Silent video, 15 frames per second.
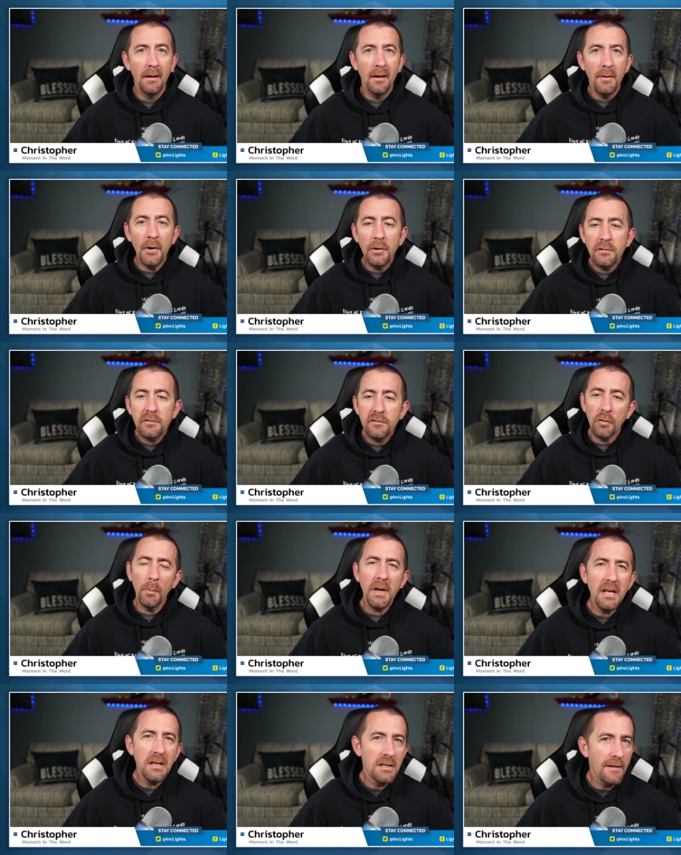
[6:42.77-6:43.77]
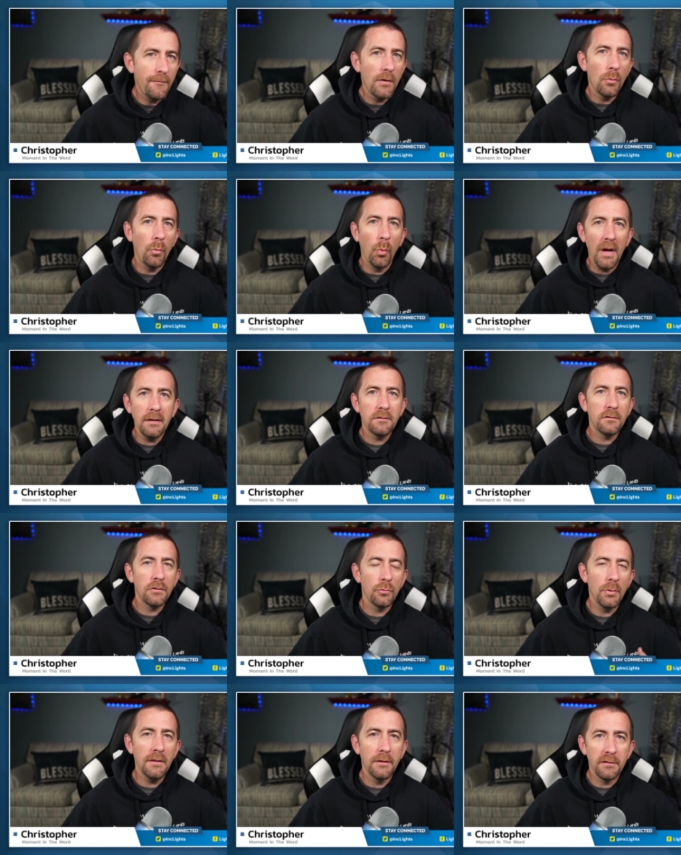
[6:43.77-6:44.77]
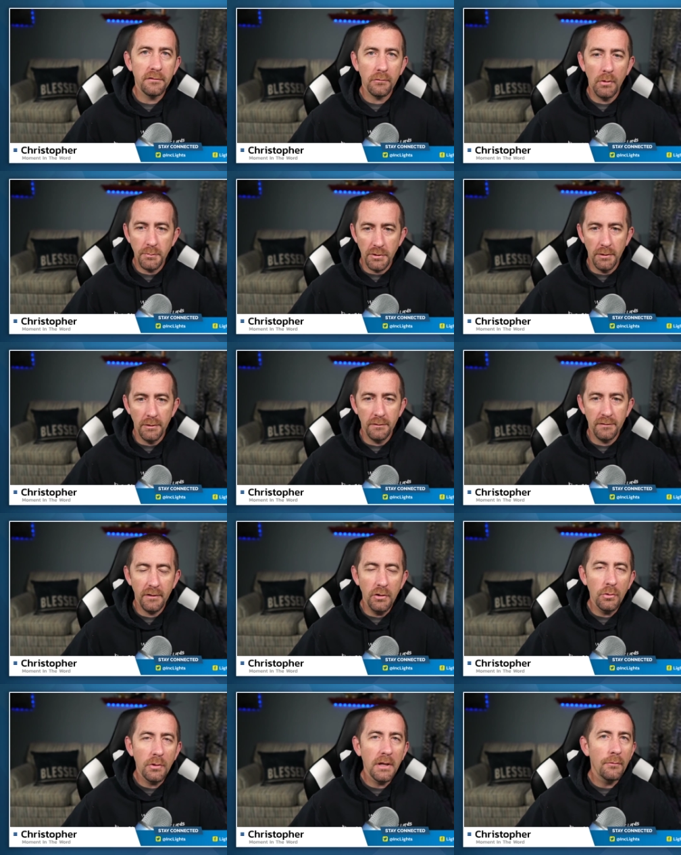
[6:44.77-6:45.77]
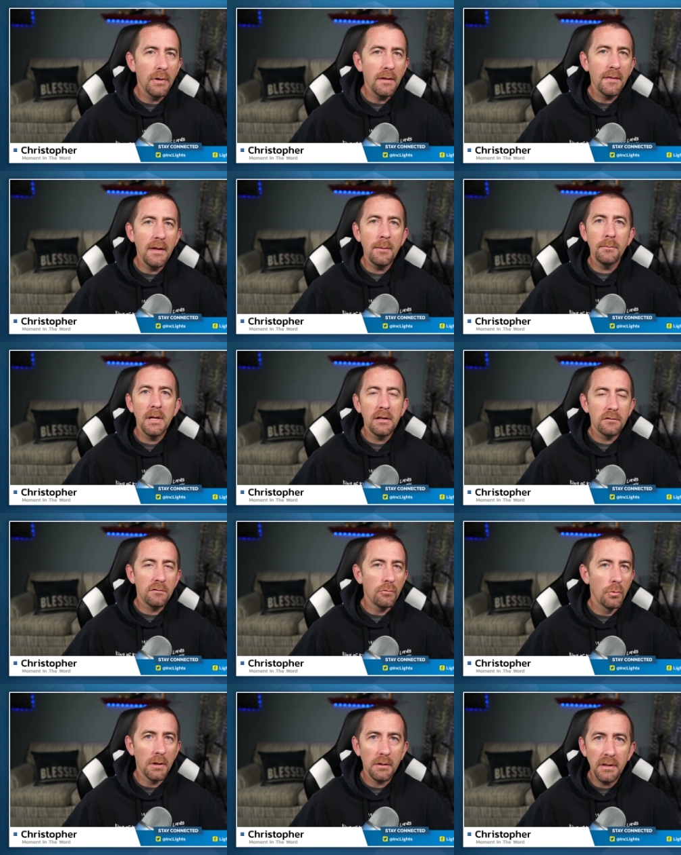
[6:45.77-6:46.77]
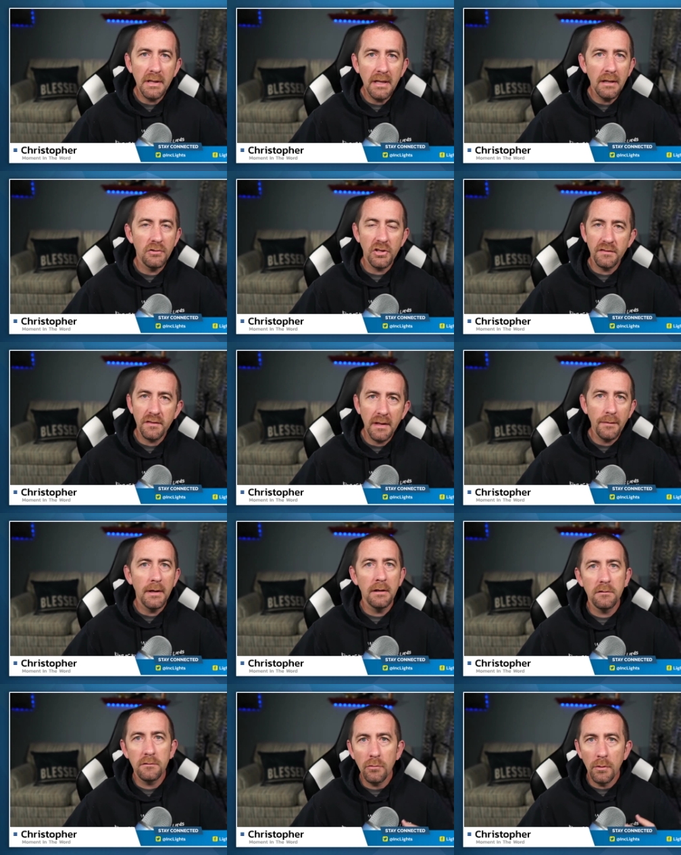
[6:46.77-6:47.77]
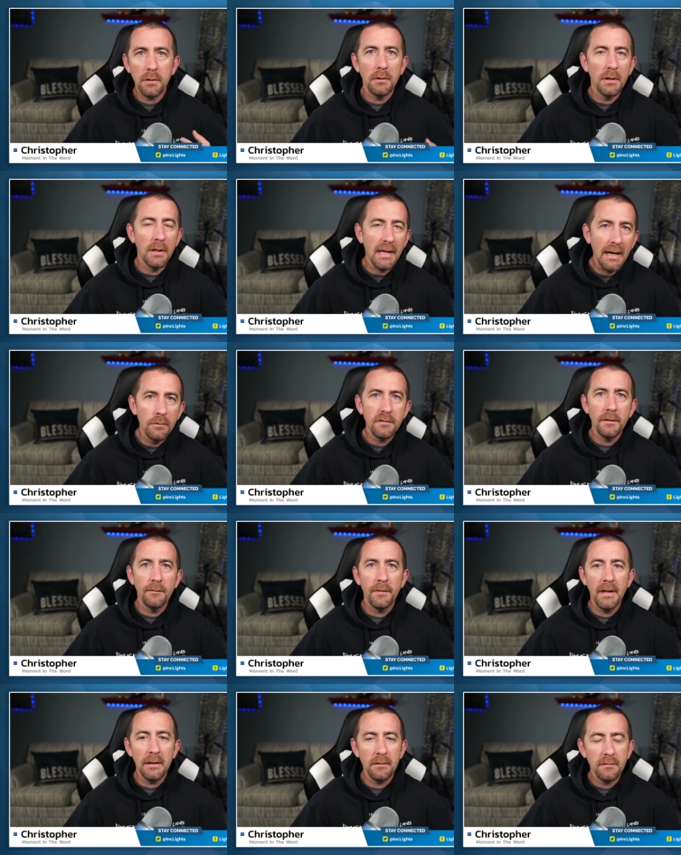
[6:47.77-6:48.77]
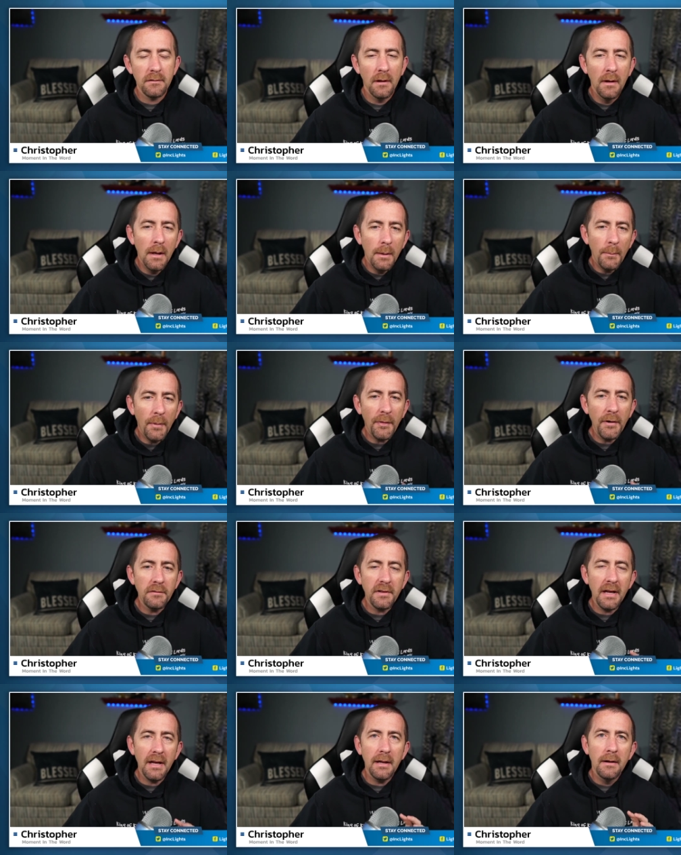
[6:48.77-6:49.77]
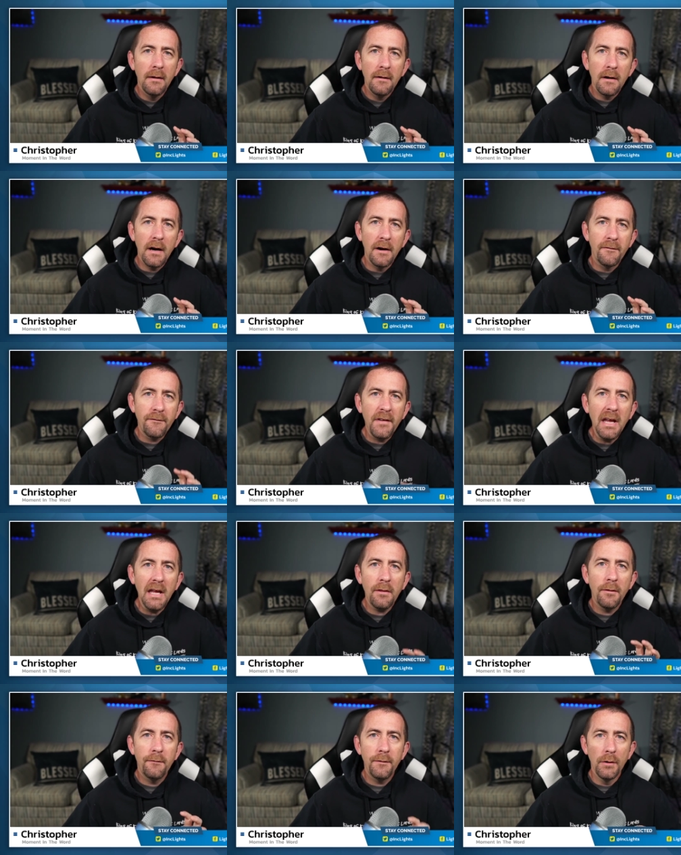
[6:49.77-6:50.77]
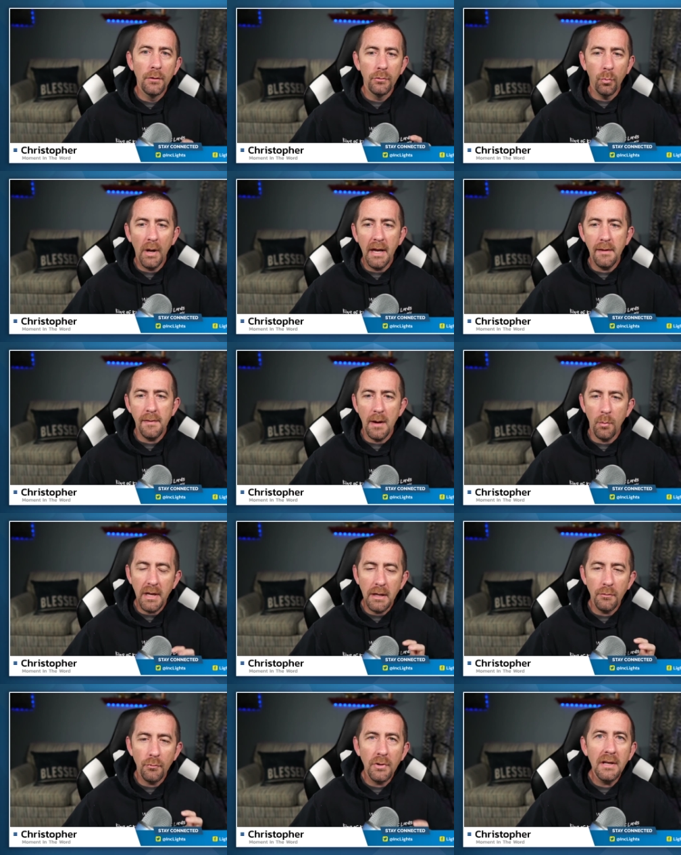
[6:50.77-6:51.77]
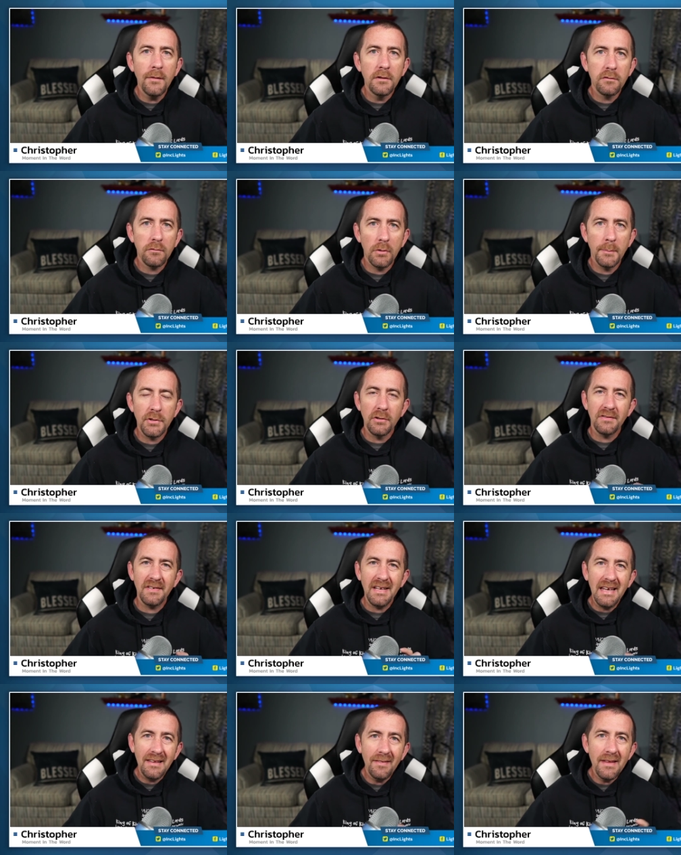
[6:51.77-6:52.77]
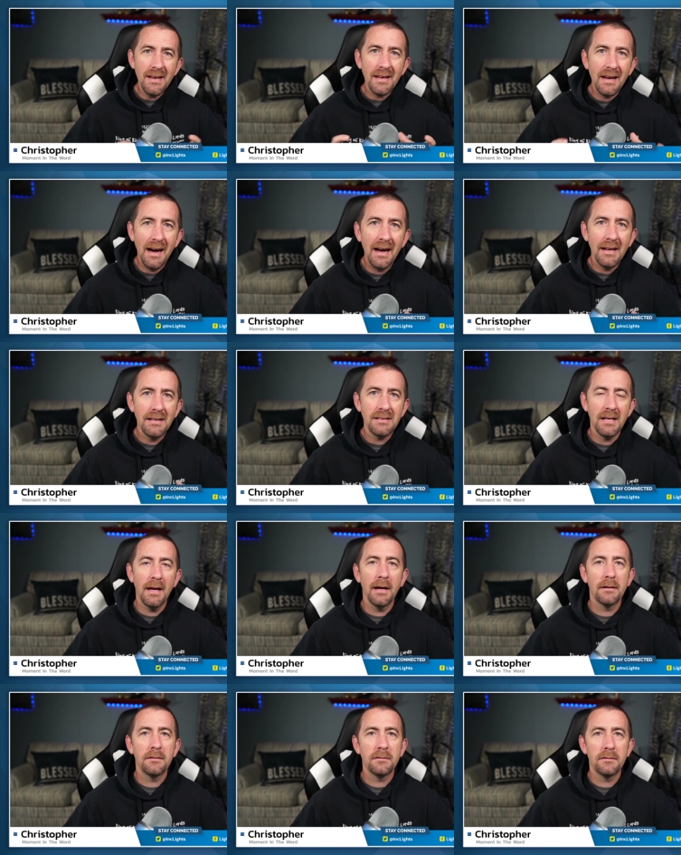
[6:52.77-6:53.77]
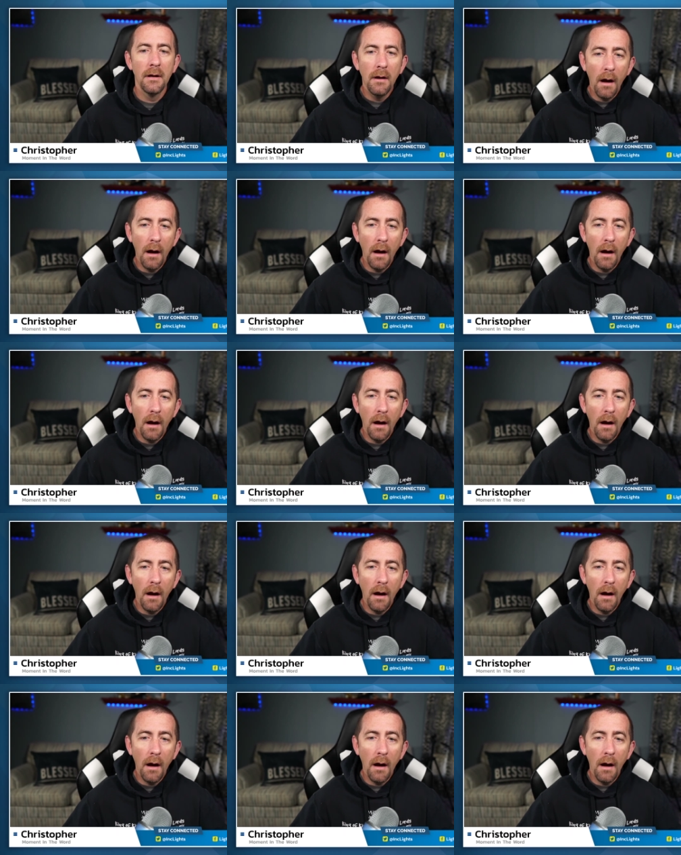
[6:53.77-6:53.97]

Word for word: There are so many different ways to read the scriptures. You can read them historically and just get the historical accounts of things, but there's a, a faith filled way that we can read the scriptures in the context